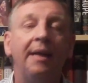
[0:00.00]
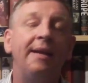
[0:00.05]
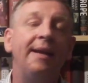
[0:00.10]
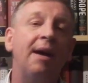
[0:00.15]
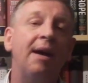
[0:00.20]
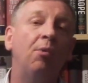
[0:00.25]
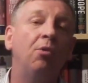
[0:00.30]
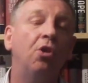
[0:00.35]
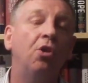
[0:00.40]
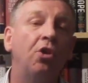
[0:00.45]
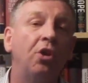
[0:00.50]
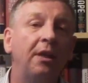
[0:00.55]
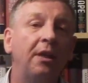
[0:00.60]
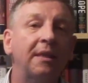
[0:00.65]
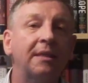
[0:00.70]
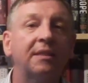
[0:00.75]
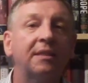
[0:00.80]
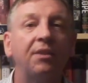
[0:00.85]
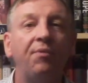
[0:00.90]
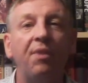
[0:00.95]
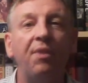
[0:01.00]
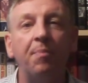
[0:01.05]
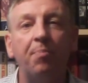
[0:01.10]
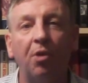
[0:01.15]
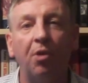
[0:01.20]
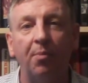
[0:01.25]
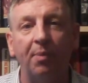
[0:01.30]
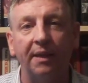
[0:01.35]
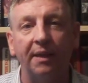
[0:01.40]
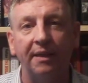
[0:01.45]
Now, loyalists and
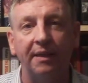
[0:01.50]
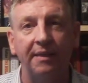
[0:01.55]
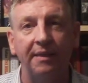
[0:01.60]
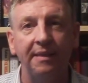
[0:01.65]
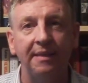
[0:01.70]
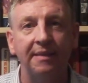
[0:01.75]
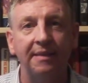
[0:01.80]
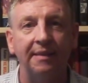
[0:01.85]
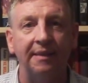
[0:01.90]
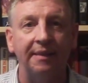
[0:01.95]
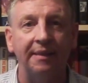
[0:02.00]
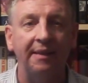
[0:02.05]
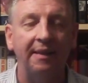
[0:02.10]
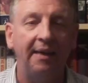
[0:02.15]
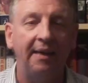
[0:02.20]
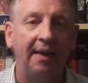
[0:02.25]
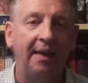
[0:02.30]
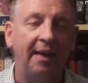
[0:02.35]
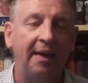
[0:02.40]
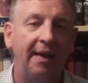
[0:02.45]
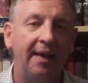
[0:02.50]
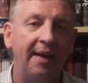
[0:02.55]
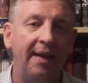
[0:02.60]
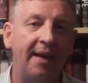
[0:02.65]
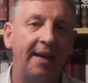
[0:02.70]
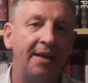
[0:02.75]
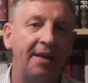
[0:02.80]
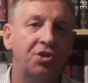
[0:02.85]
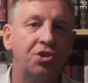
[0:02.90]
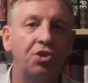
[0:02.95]
Republicans and
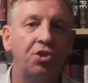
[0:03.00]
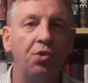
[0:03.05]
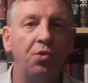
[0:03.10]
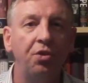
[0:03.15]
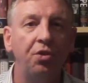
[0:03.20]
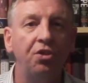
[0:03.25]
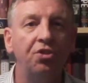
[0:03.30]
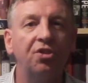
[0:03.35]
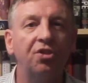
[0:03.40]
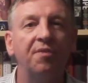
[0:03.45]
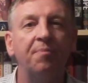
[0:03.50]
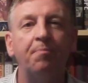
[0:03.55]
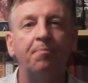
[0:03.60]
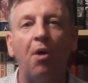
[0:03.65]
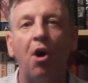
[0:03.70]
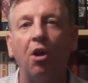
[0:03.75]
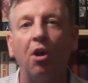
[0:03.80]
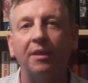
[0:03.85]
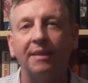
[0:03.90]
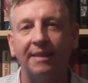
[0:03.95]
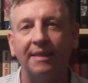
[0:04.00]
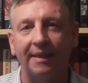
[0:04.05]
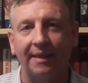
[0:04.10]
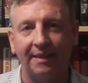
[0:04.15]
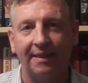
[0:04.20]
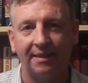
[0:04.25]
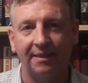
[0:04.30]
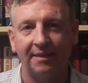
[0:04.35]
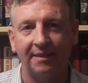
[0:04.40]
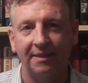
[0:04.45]
uh, students of
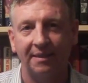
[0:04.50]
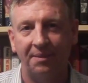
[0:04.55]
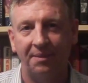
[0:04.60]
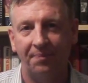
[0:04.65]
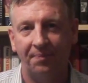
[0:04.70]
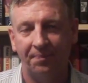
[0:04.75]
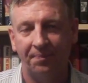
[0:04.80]
politics